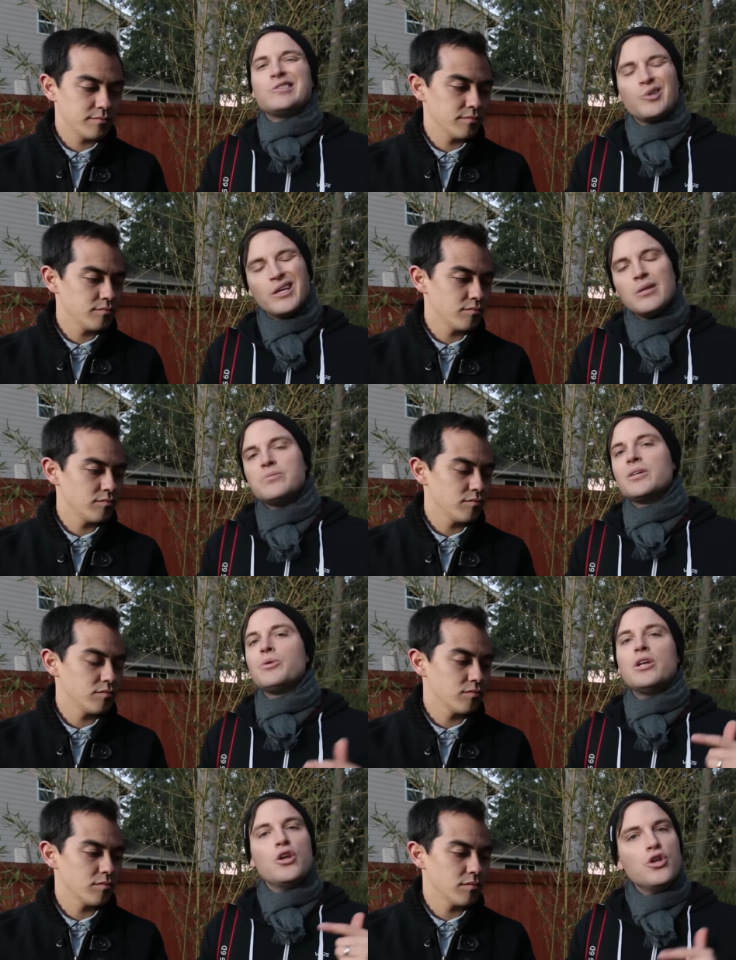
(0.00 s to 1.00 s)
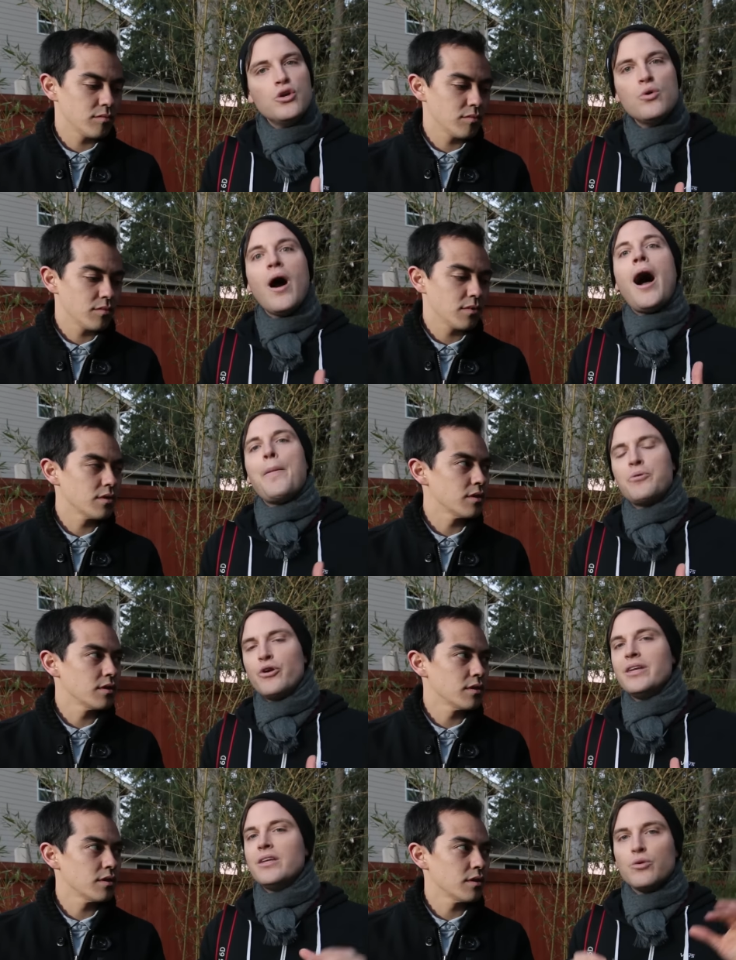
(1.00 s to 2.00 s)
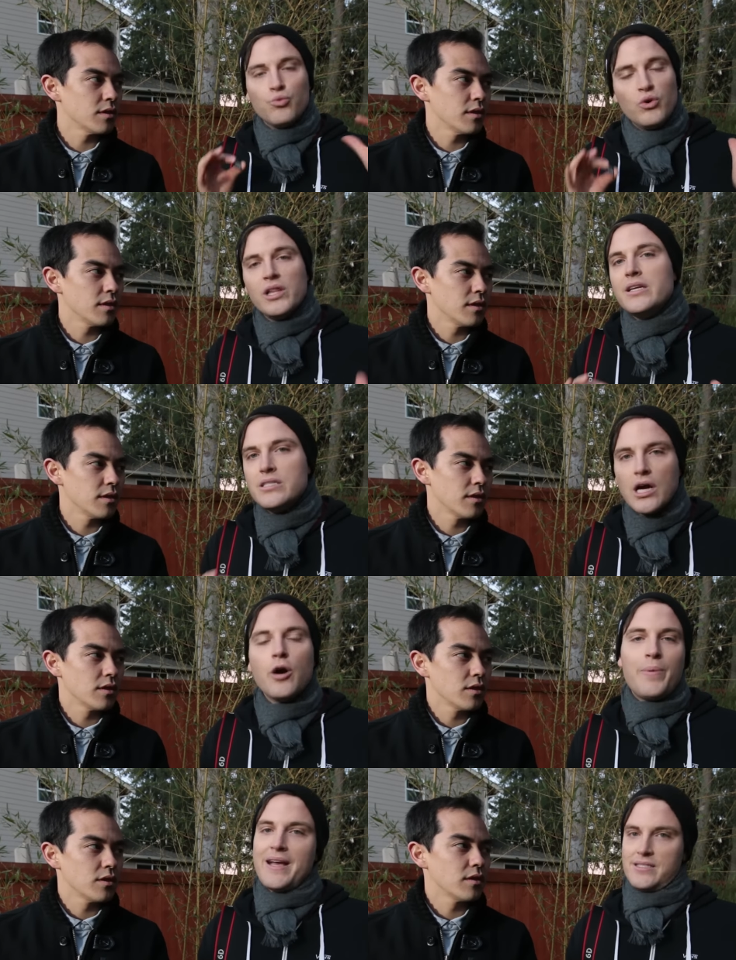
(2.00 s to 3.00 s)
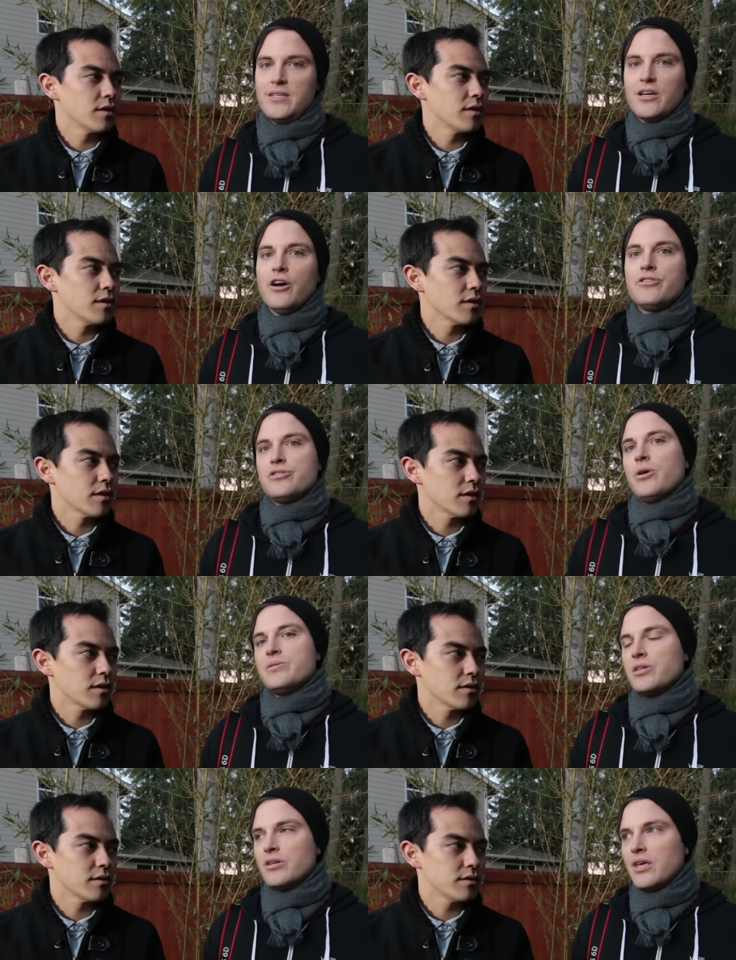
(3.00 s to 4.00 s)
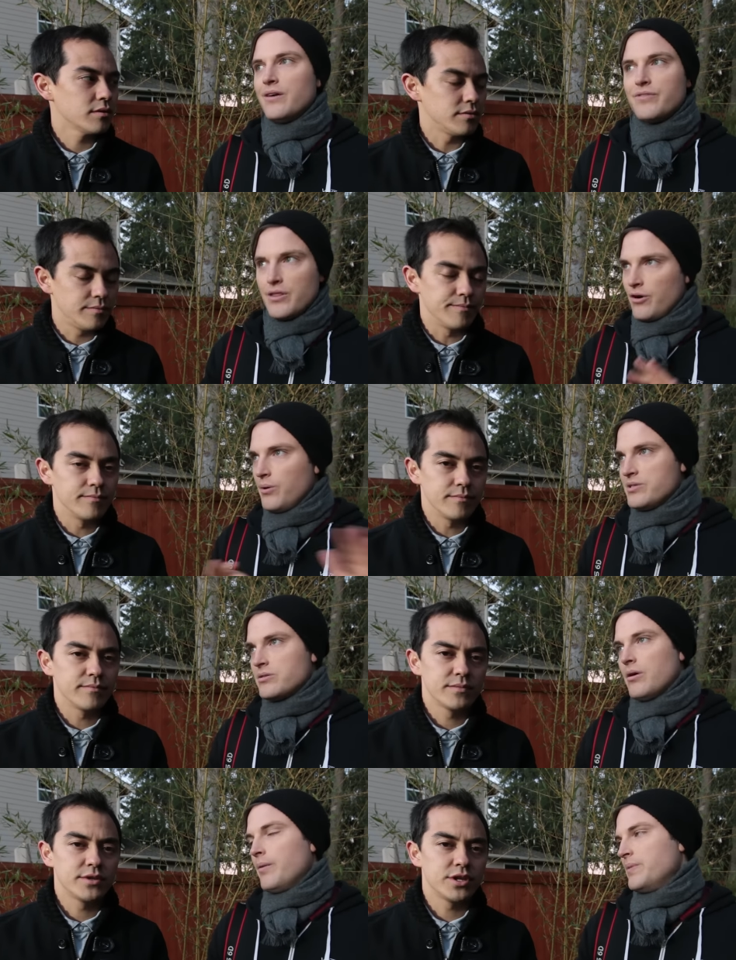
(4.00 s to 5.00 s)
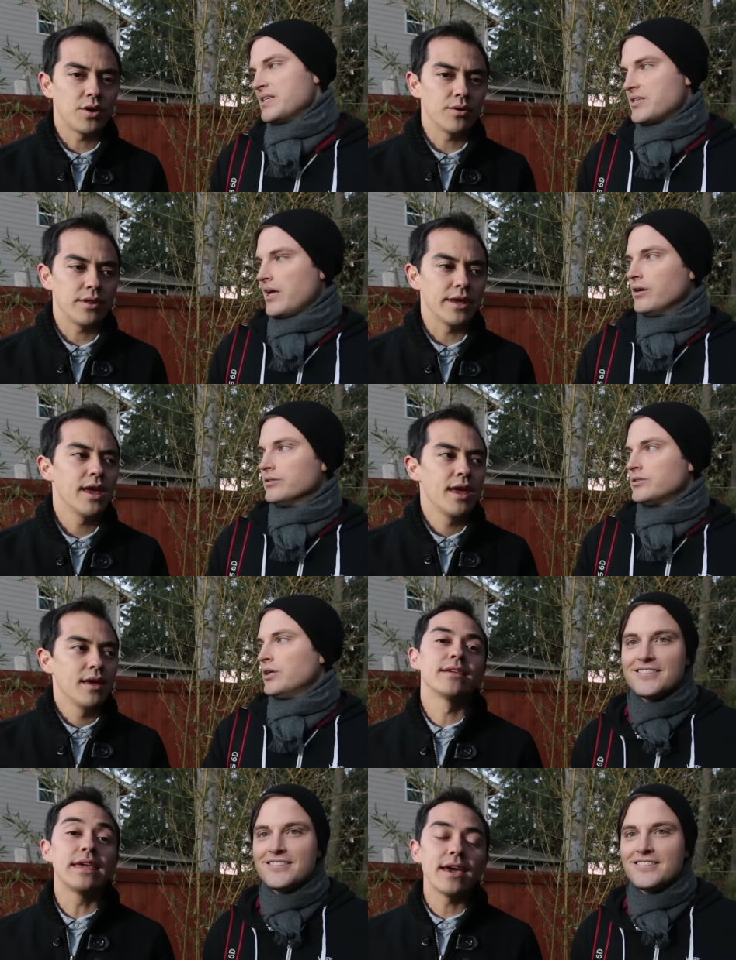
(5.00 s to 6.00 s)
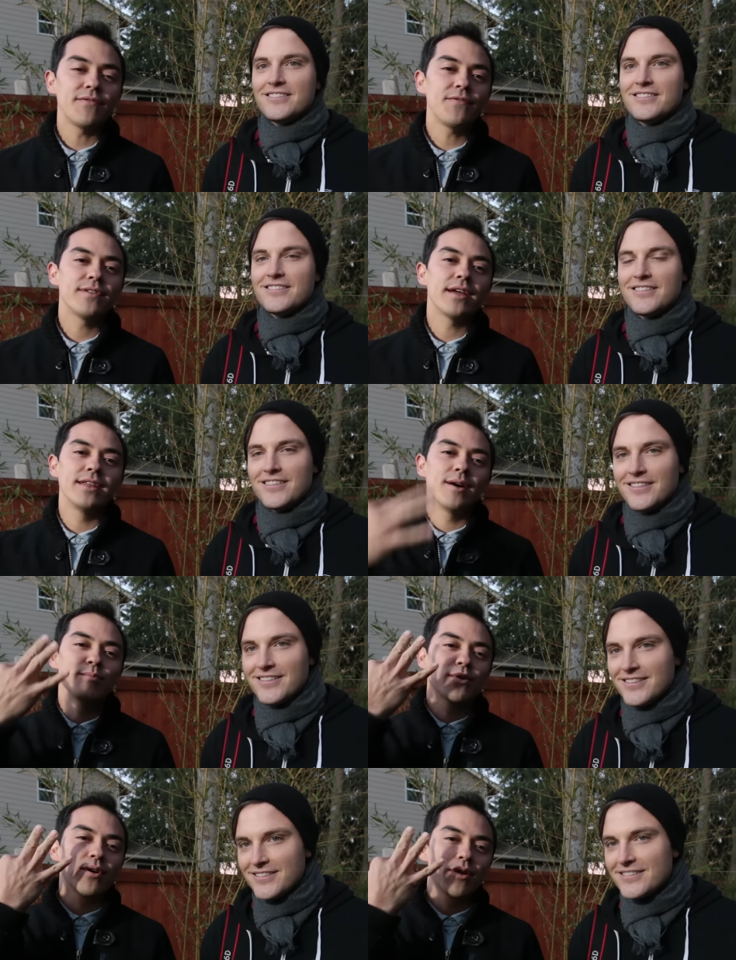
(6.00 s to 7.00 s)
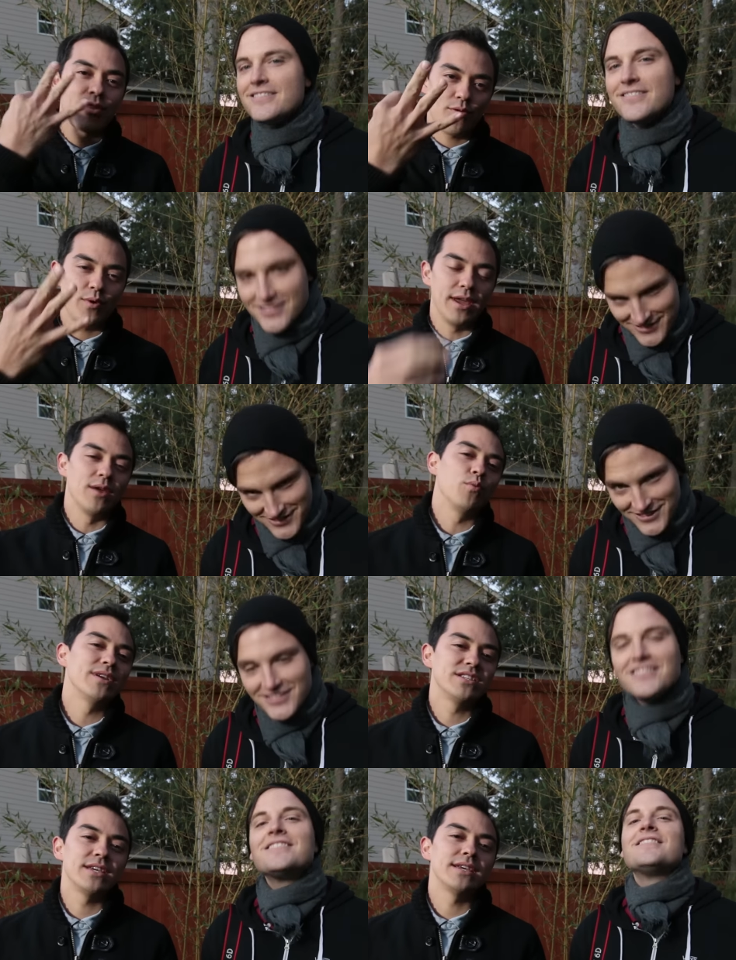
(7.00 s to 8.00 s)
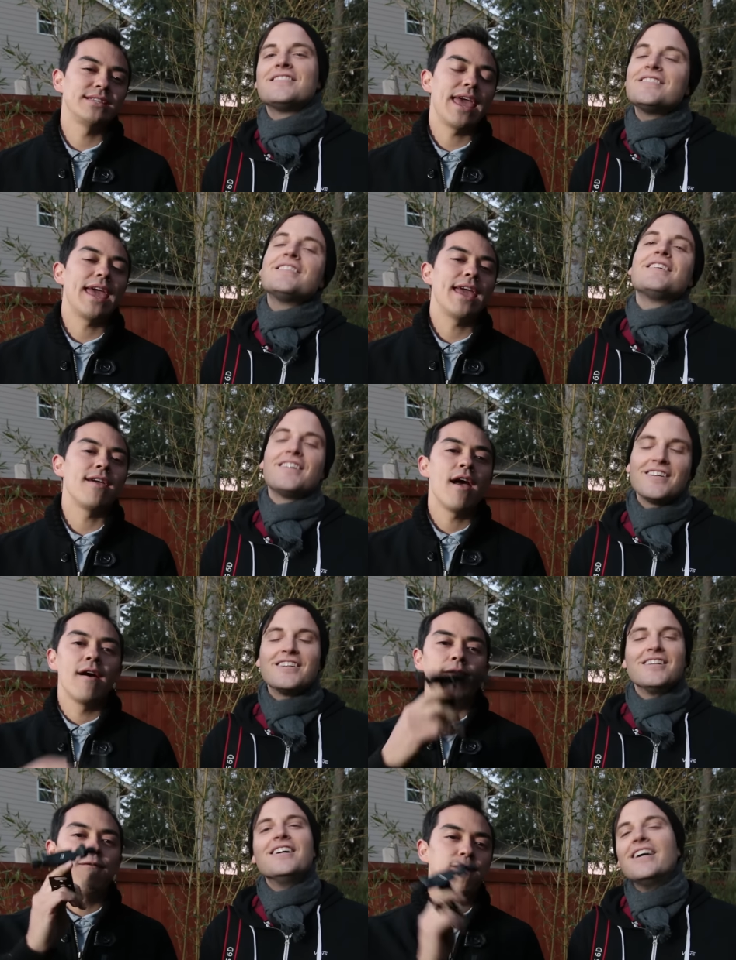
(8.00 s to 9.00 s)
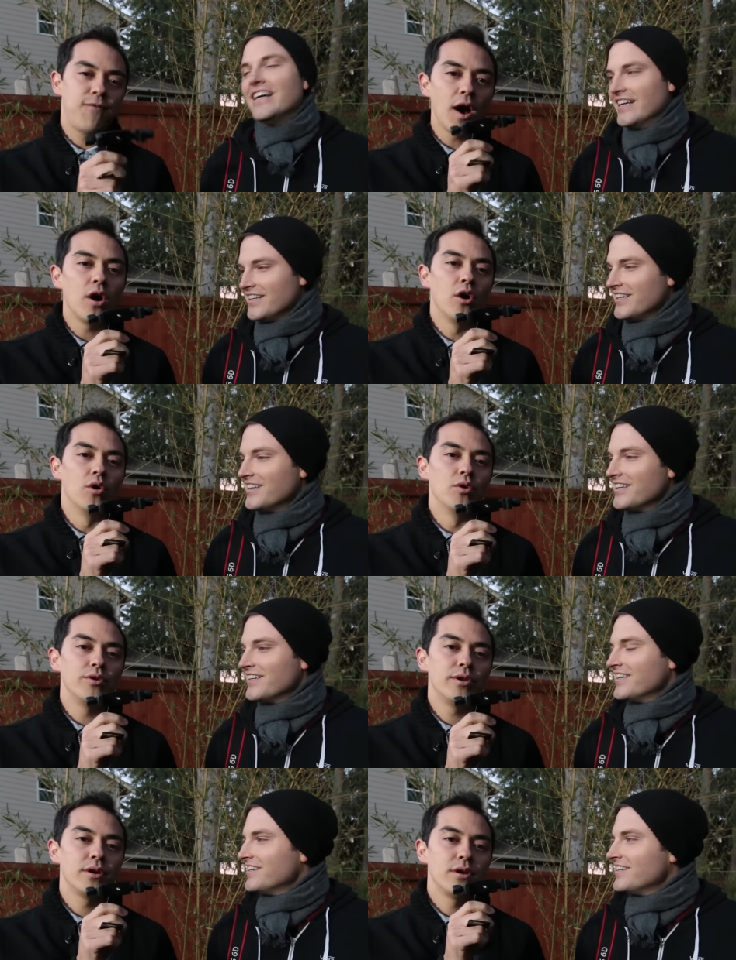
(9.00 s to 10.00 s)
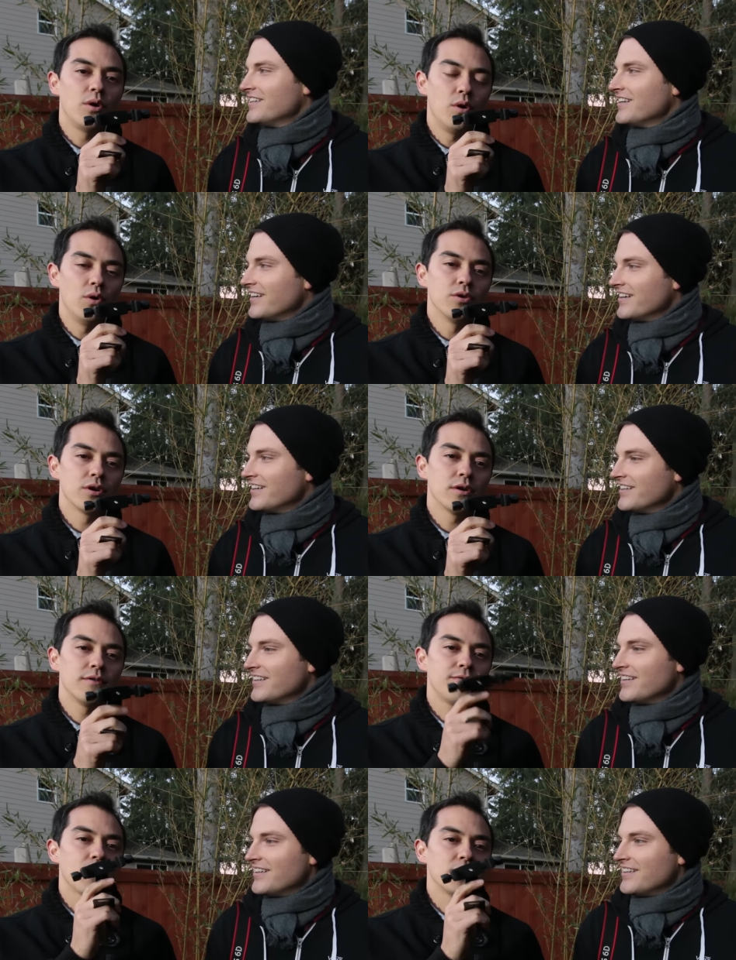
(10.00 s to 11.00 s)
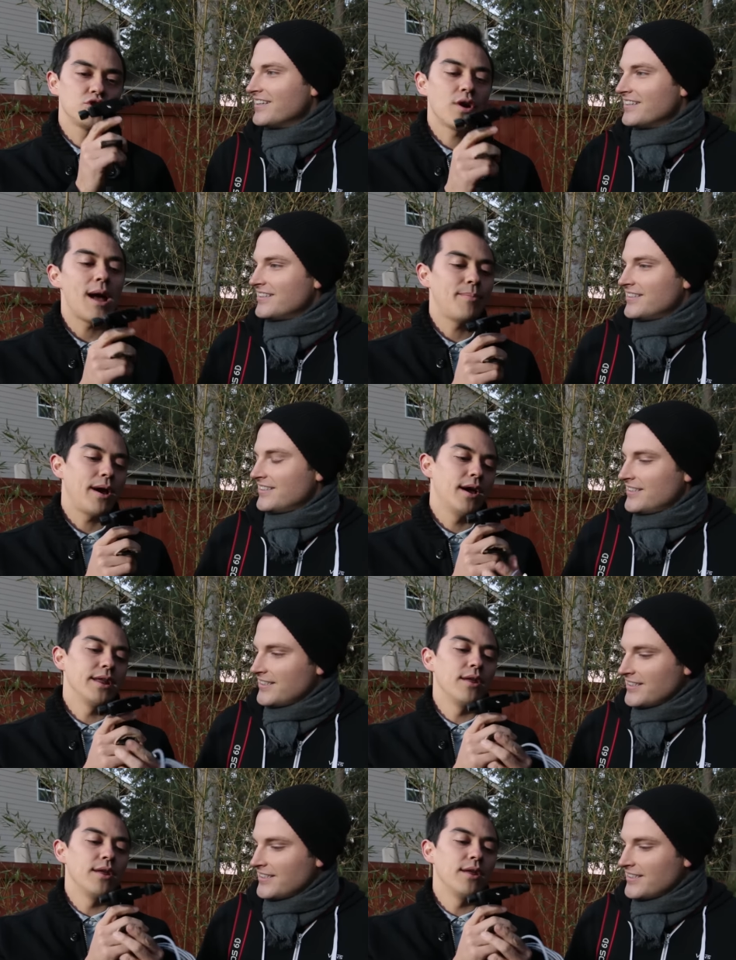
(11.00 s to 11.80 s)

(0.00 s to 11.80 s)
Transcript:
Speaker 1: So getting someone new, upgraded, really dope SD cards is always a good gift, and they're always on big totally. sales.
Speaker 2: Gift number three, which is a phone holder for a tripod.